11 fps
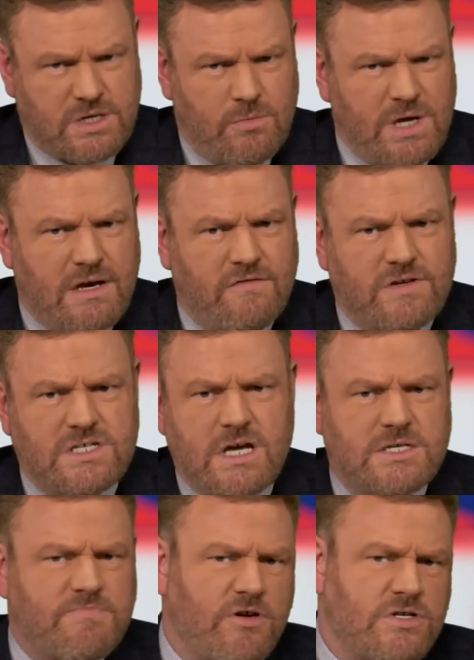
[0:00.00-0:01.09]
Can we get a
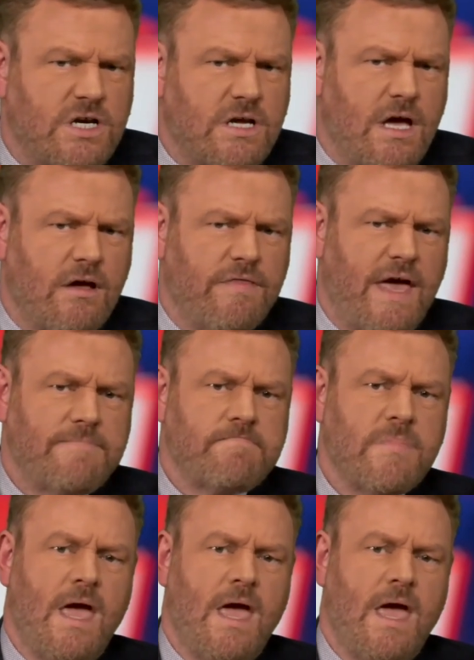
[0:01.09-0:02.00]
research project going on that?